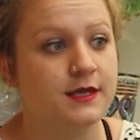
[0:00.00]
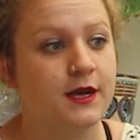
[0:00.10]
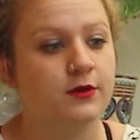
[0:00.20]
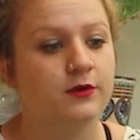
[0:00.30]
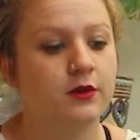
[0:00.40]
And
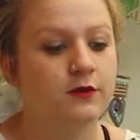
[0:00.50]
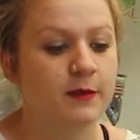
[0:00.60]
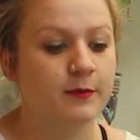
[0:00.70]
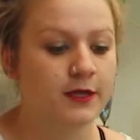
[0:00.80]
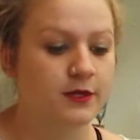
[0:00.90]
I know a lot of
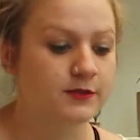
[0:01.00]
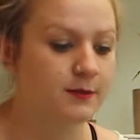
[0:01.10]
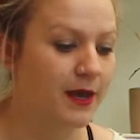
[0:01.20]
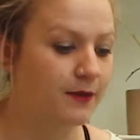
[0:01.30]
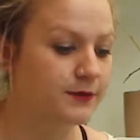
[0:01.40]
people who use the
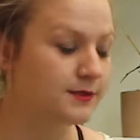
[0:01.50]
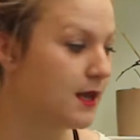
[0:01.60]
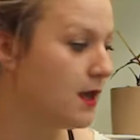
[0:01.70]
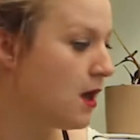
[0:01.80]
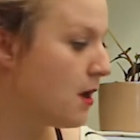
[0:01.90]
powders,
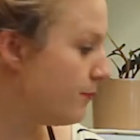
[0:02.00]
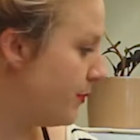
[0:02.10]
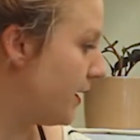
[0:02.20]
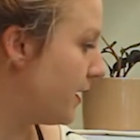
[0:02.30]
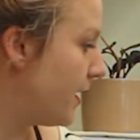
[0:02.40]

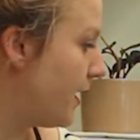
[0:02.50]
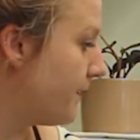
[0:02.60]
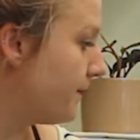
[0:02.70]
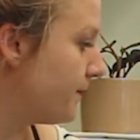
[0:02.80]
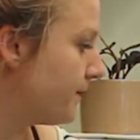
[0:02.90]
but
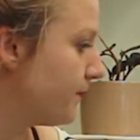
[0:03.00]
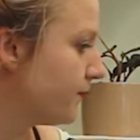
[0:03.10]
I